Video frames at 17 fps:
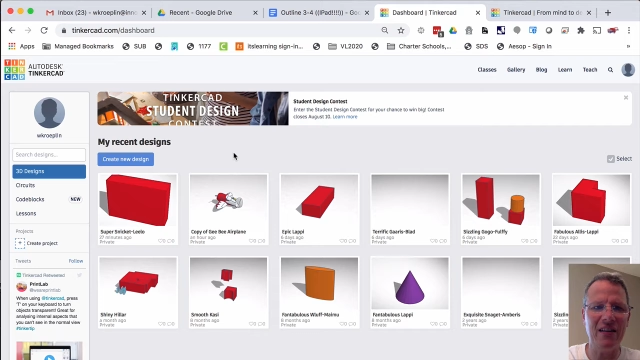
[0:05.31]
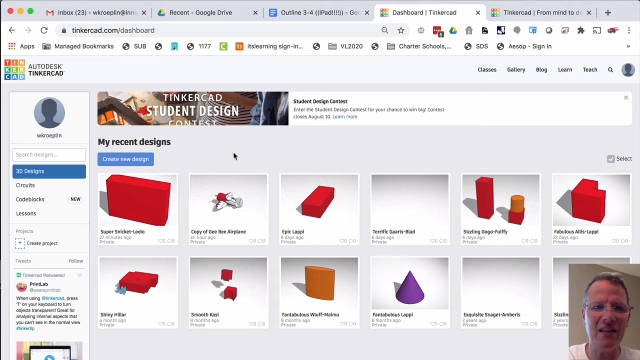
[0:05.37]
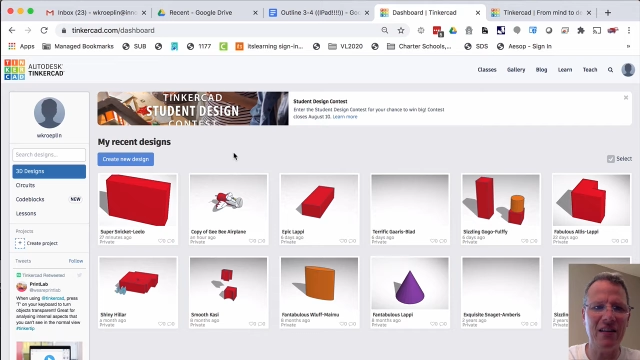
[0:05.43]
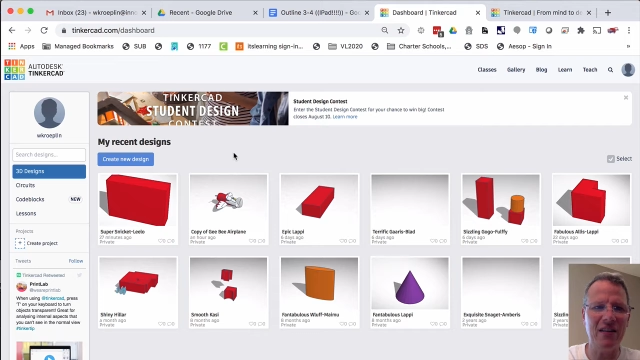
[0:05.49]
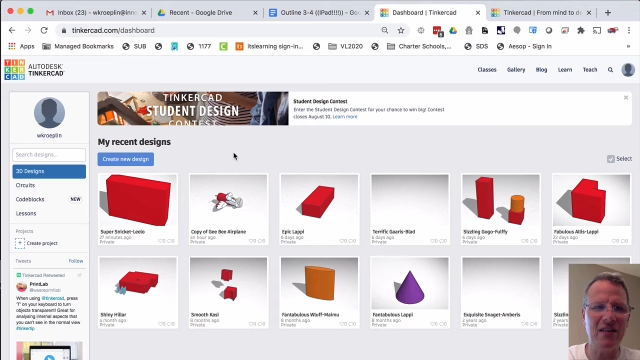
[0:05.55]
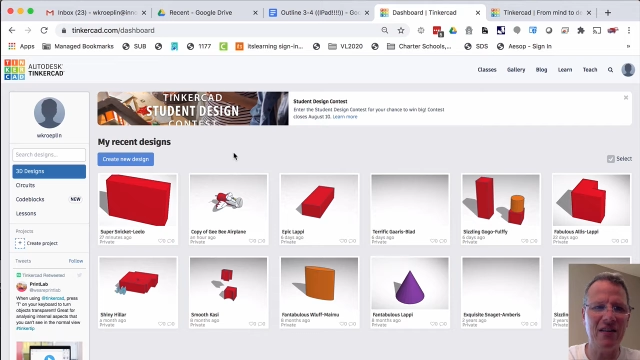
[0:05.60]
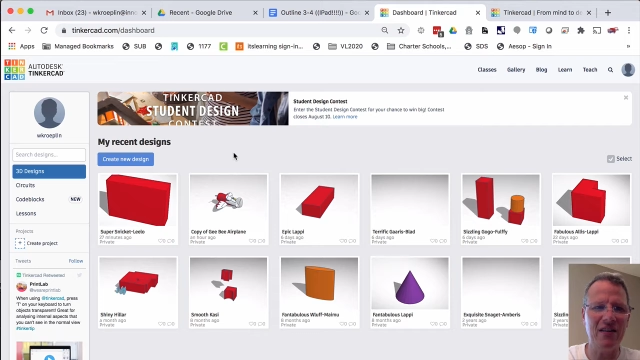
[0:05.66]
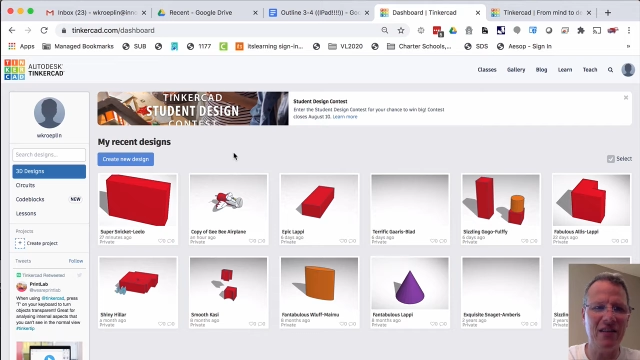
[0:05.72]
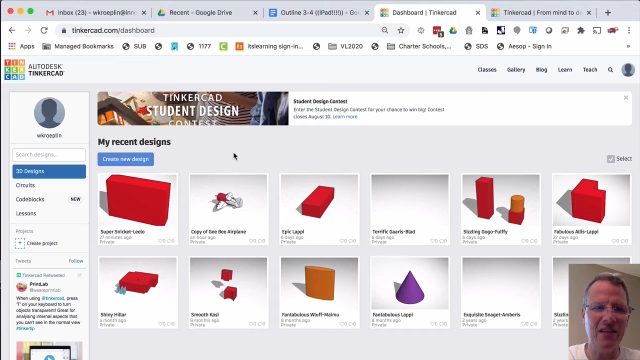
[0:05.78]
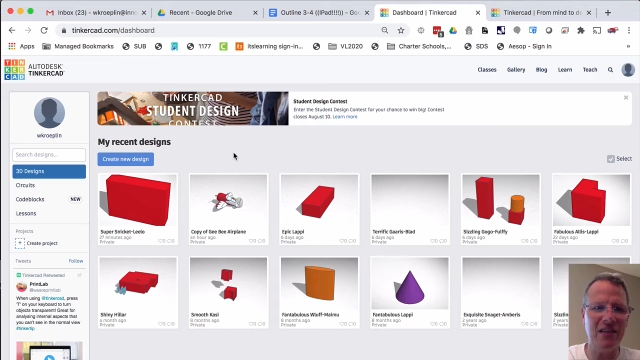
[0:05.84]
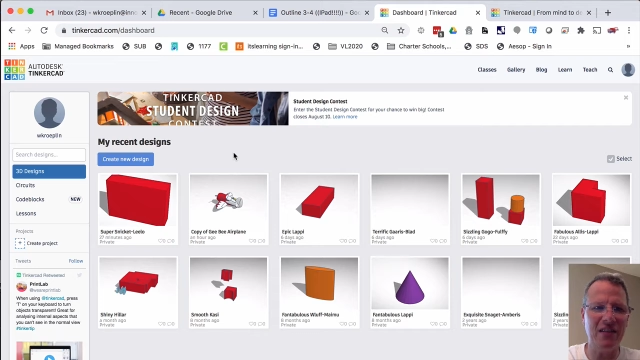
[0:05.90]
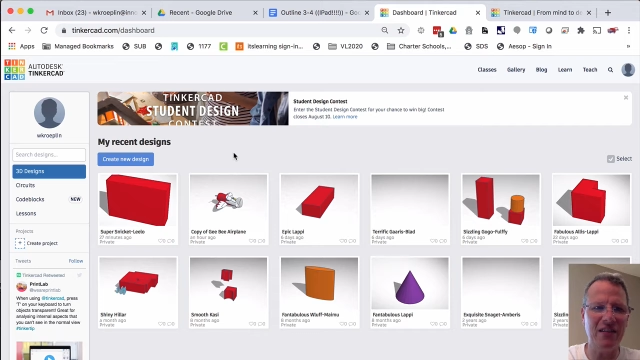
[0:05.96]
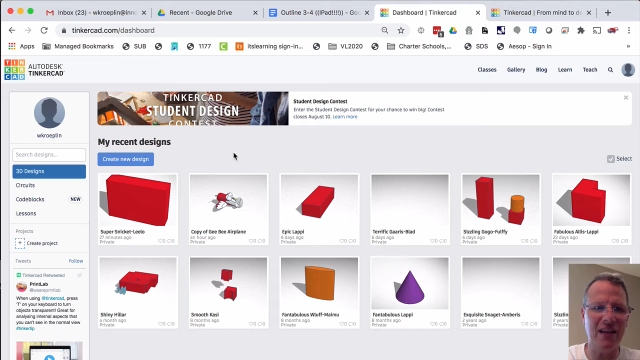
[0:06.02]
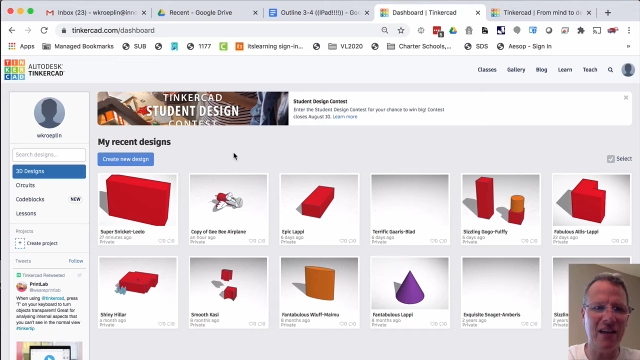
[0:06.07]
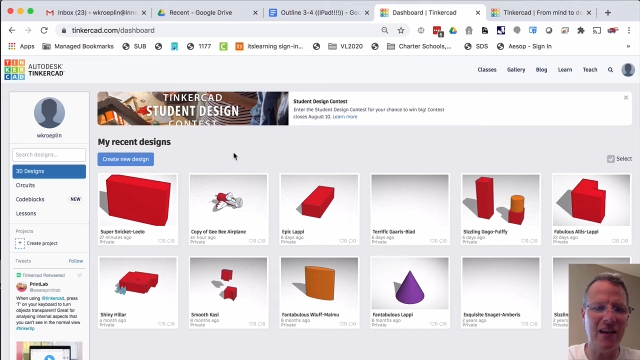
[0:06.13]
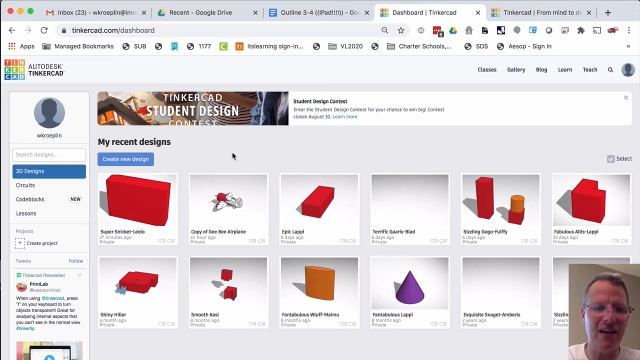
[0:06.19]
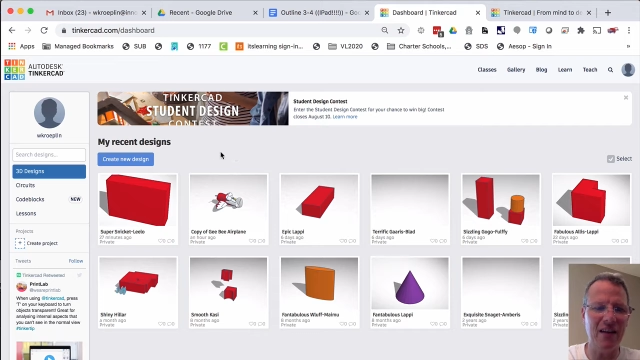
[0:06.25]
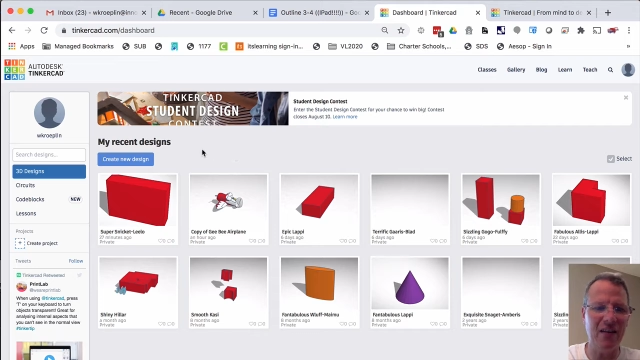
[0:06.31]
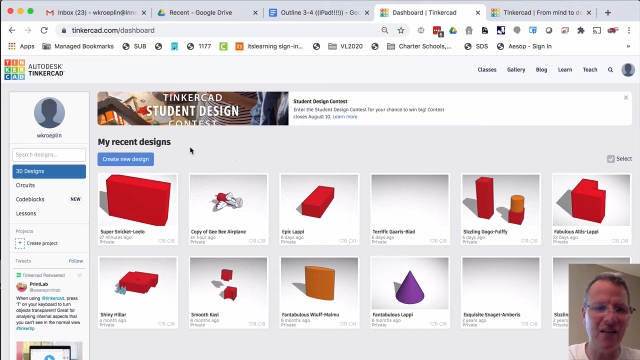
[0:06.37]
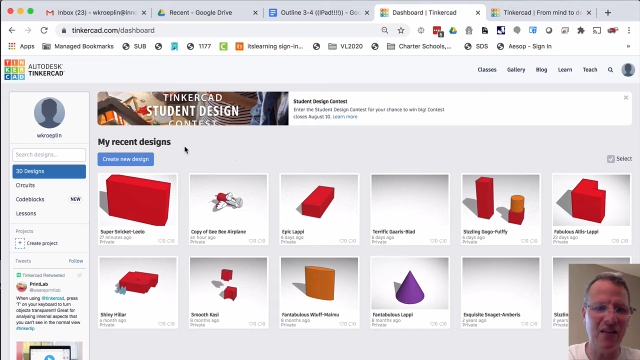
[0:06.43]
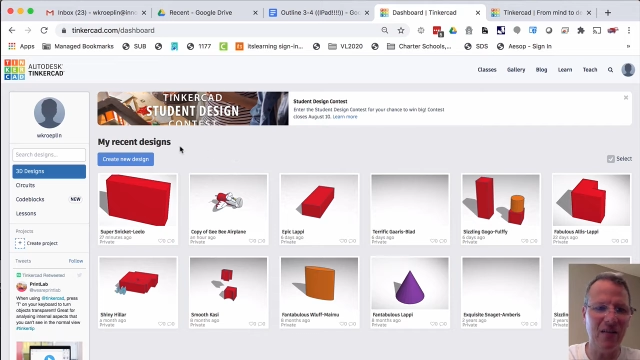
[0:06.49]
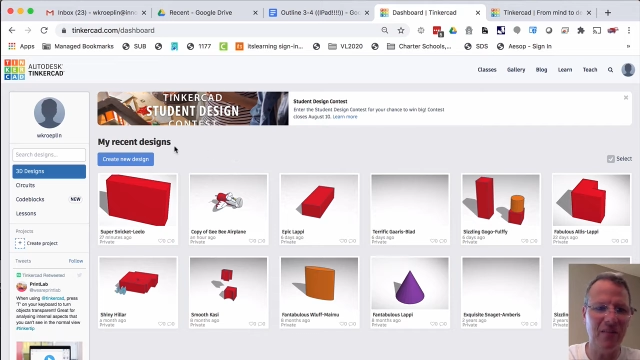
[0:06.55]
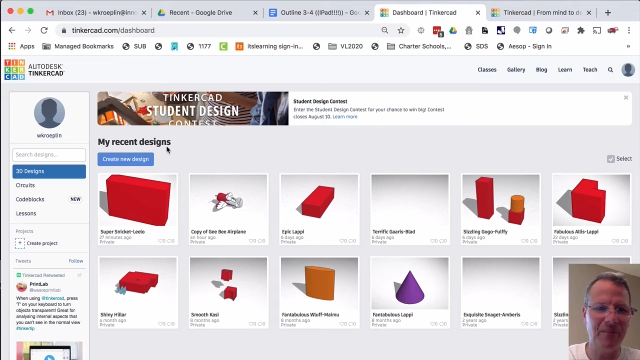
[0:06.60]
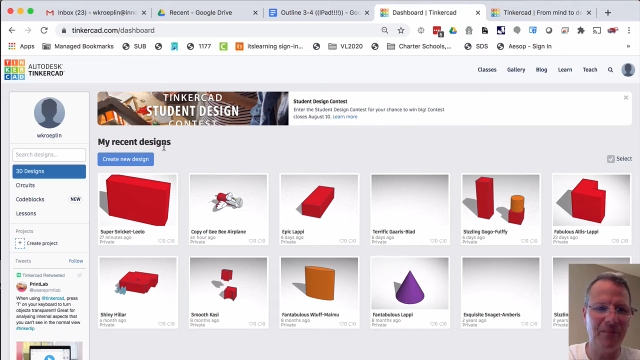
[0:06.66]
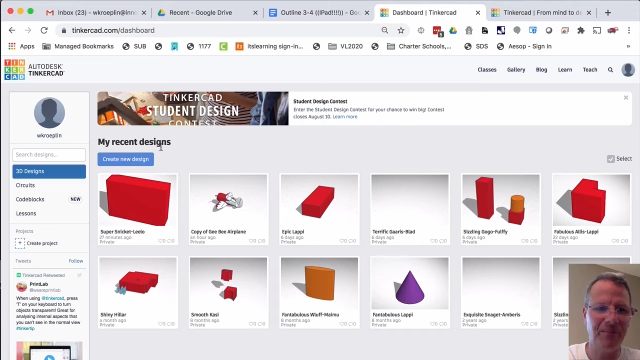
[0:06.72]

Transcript: in detail.